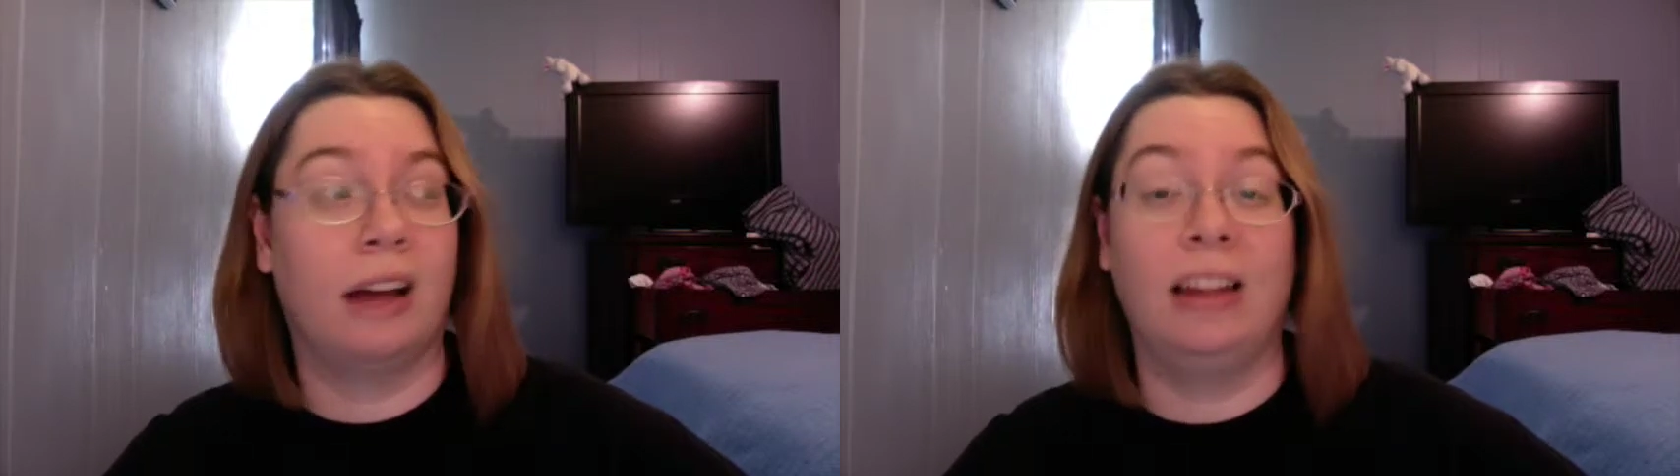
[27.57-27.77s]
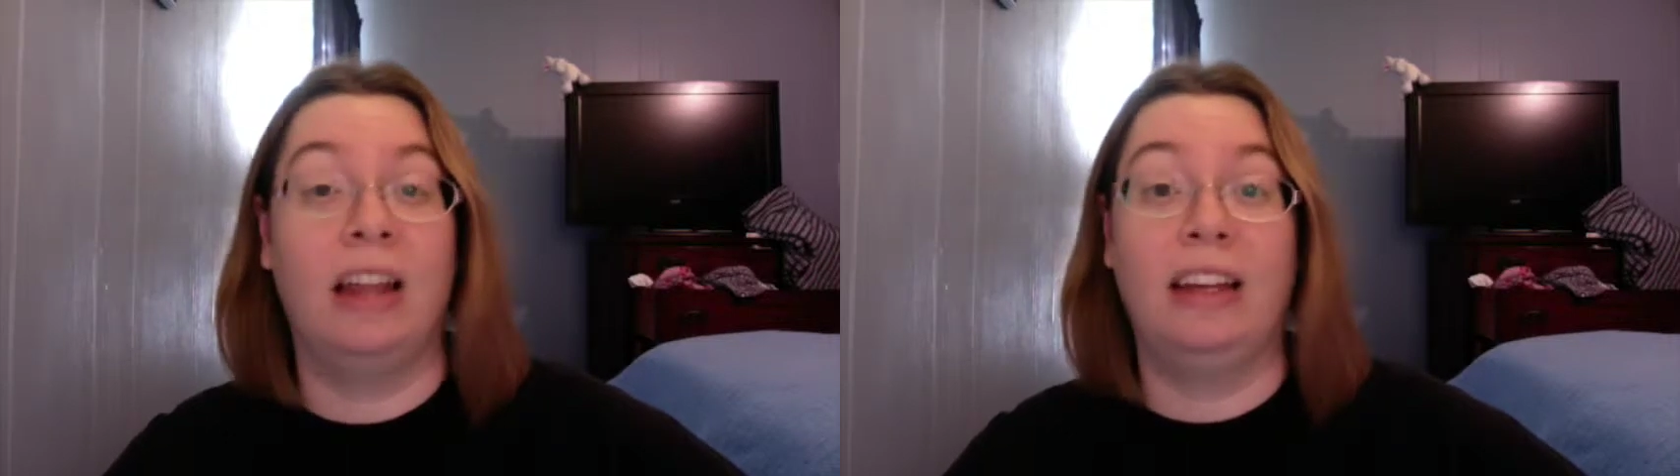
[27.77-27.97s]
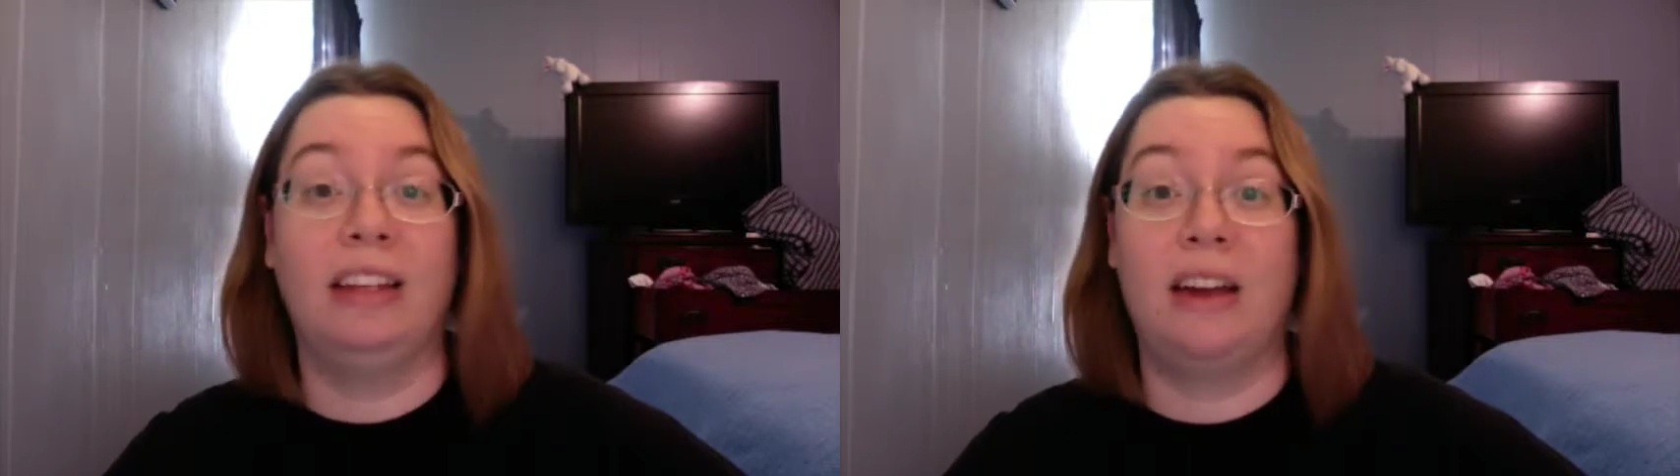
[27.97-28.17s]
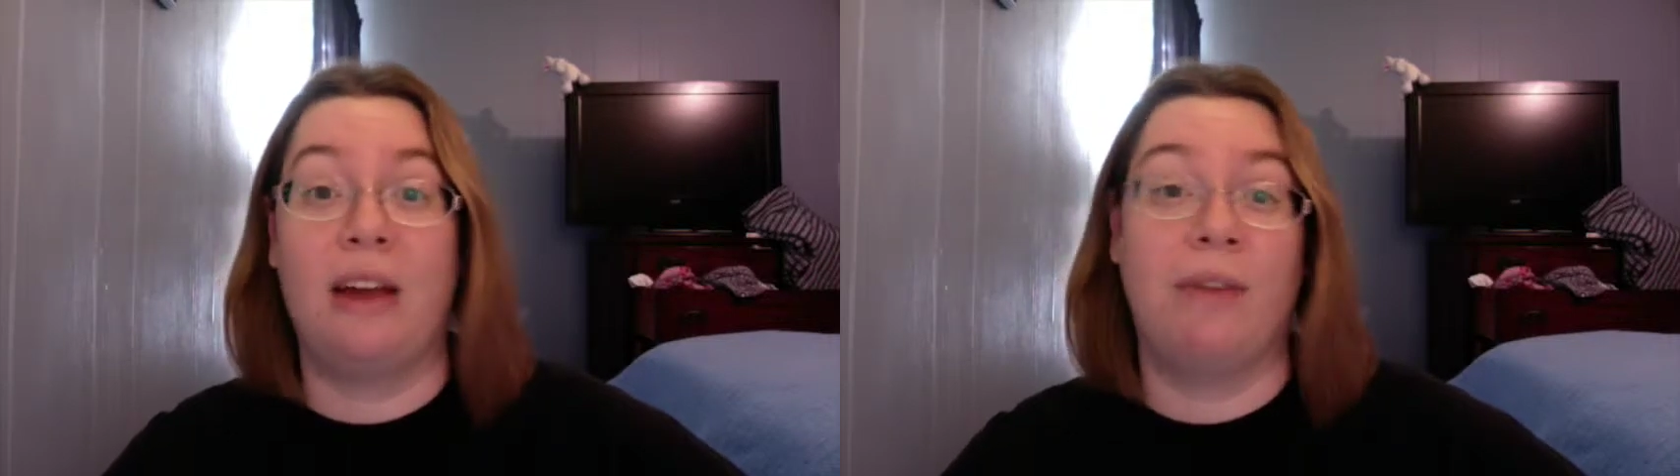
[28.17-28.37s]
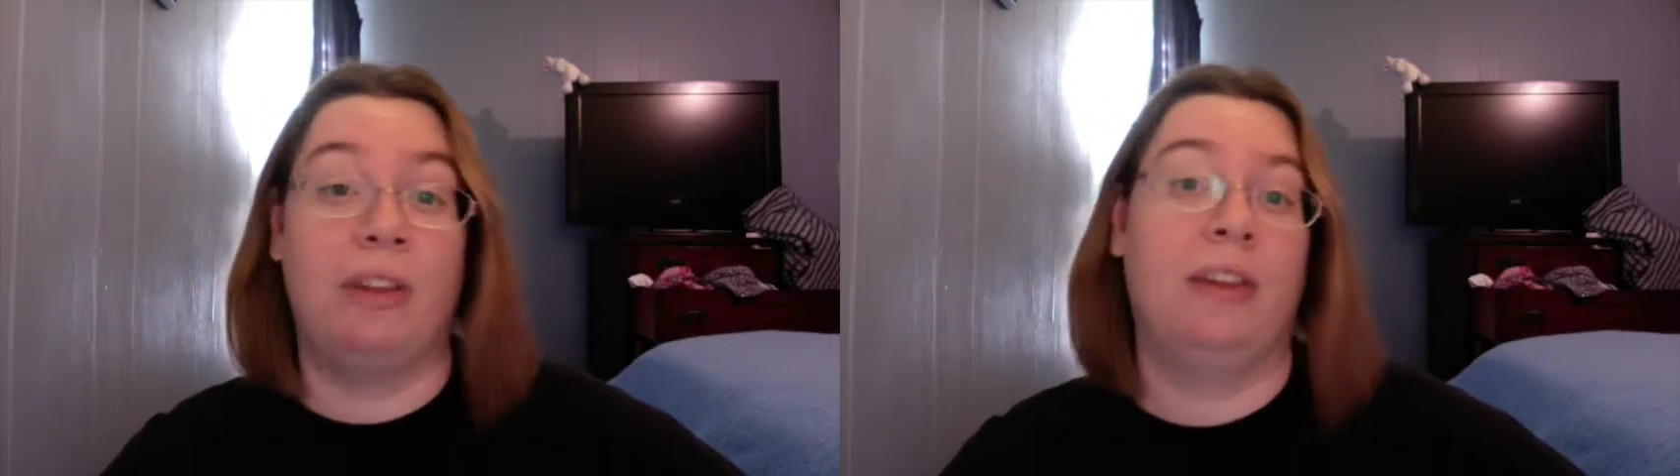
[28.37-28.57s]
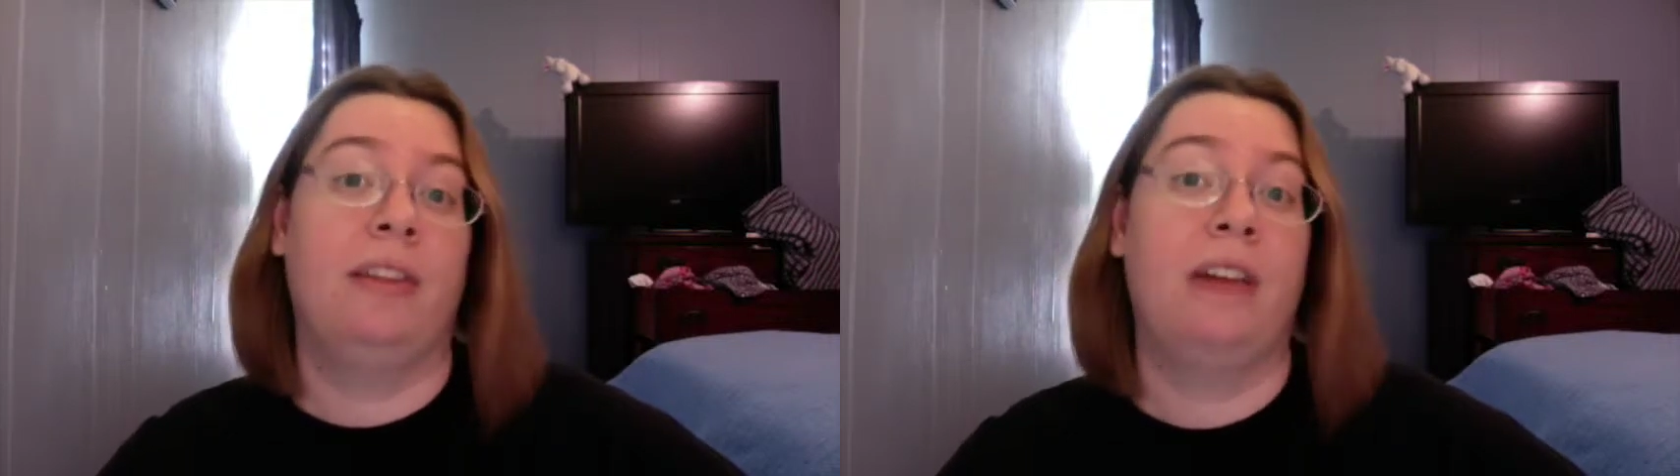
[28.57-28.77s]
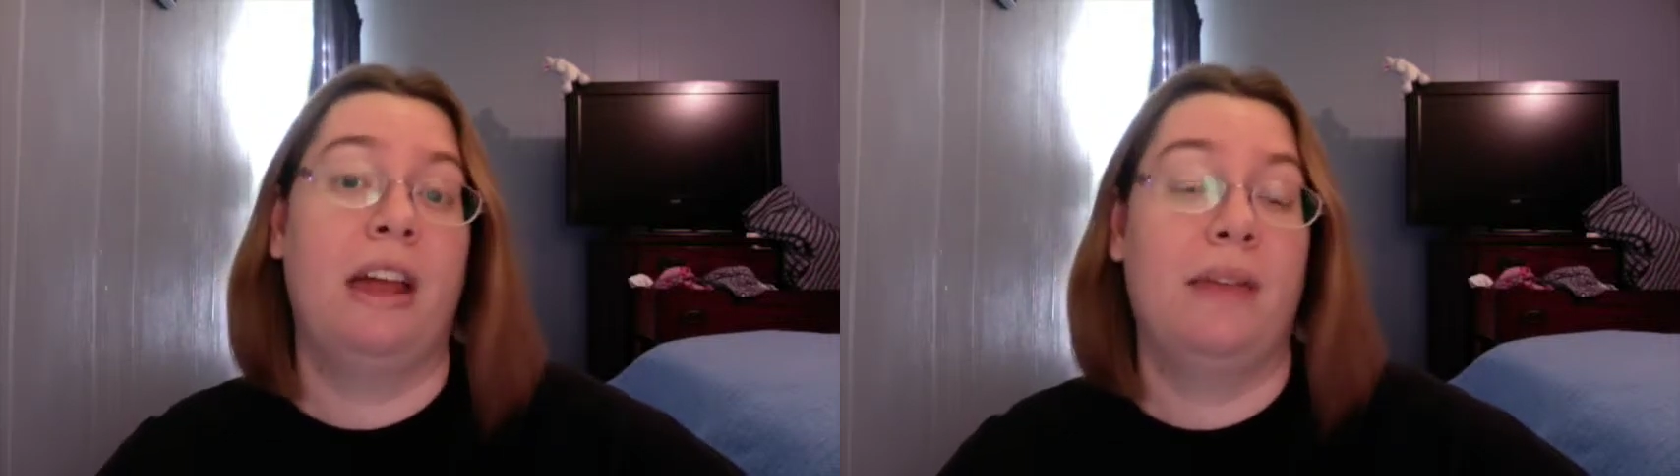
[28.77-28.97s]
I liked everything that